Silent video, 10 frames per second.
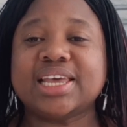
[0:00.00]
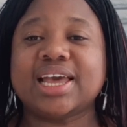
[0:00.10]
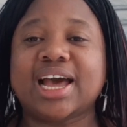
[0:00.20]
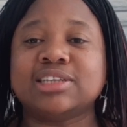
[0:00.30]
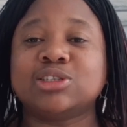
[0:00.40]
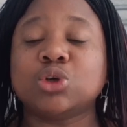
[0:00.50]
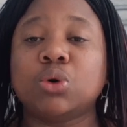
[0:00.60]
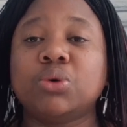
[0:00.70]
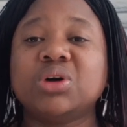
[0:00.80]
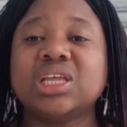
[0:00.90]
And
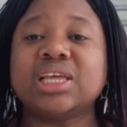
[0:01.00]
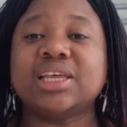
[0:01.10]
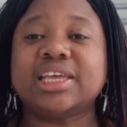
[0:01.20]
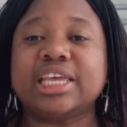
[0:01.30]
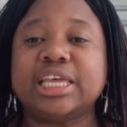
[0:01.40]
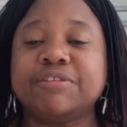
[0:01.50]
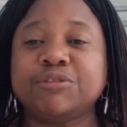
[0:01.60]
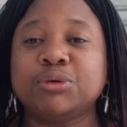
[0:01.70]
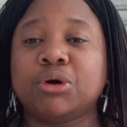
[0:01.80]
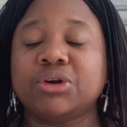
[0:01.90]
so
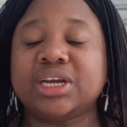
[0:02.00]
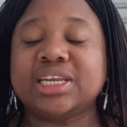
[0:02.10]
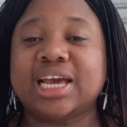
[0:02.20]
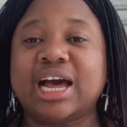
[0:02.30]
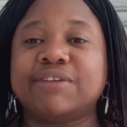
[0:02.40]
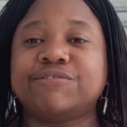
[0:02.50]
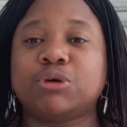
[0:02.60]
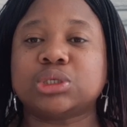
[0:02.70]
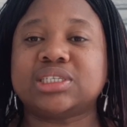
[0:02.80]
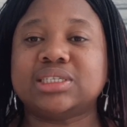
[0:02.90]
if you already have
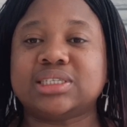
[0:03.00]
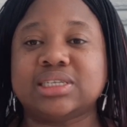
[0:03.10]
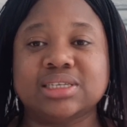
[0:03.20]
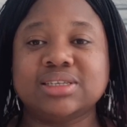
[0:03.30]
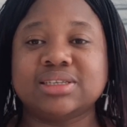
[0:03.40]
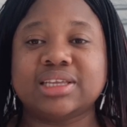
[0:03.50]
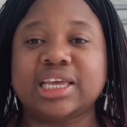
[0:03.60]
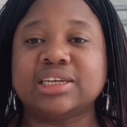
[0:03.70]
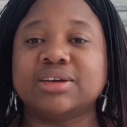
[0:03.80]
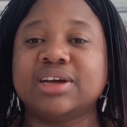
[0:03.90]
460
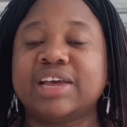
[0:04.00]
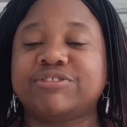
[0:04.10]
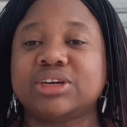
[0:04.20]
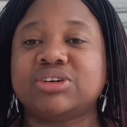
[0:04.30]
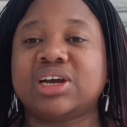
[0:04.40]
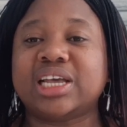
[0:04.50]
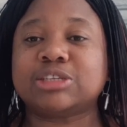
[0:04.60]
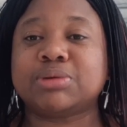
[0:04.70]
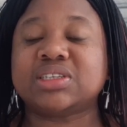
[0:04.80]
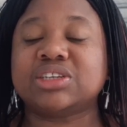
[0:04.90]
in the Federal
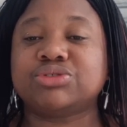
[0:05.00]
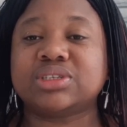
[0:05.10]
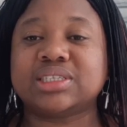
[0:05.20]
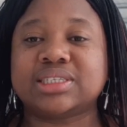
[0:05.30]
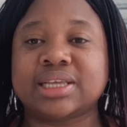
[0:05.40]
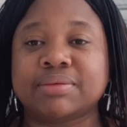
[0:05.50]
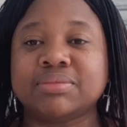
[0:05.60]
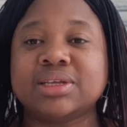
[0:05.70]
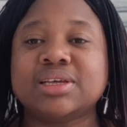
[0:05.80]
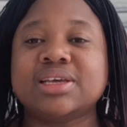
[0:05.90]
Express Entry
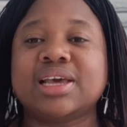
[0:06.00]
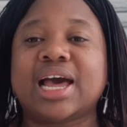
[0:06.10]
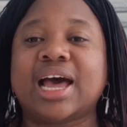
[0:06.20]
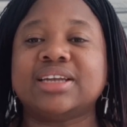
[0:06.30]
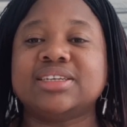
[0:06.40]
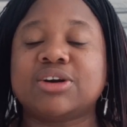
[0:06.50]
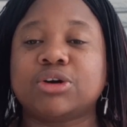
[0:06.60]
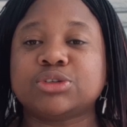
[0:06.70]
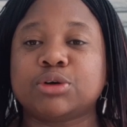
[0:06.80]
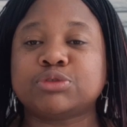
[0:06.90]
system and the
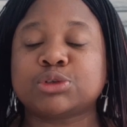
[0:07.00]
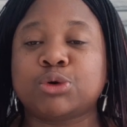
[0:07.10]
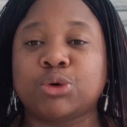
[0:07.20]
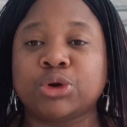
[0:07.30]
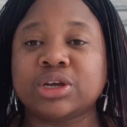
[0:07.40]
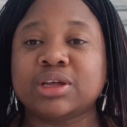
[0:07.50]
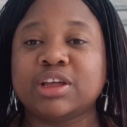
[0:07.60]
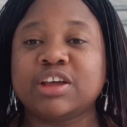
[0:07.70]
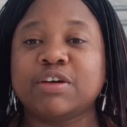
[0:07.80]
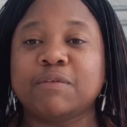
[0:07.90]
cutoff score
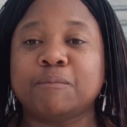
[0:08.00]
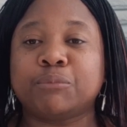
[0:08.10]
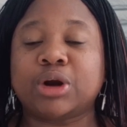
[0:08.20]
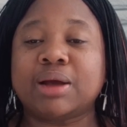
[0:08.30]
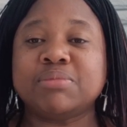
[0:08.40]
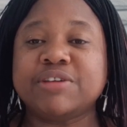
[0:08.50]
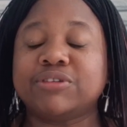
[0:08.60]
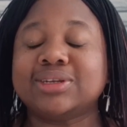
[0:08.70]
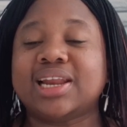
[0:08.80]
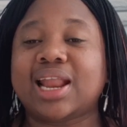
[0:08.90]
probably
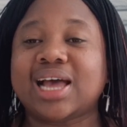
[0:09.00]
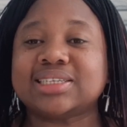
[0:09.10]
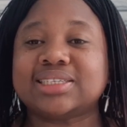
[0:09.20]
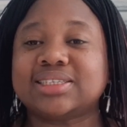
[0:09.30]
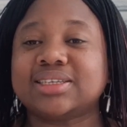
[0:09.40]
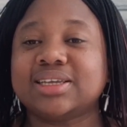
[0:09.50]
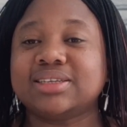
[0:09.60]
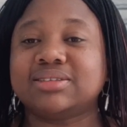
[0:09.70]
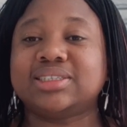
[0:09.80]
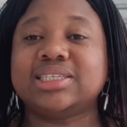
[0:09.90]
for the last
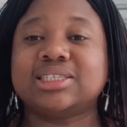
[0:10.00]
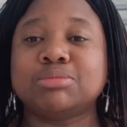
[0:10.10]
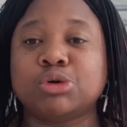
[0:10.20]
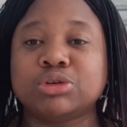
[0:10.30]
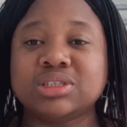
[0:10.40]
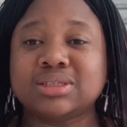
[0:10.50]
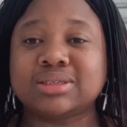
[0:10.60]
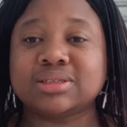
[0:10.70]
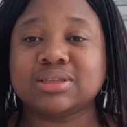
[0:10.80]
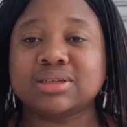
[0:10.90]
6 months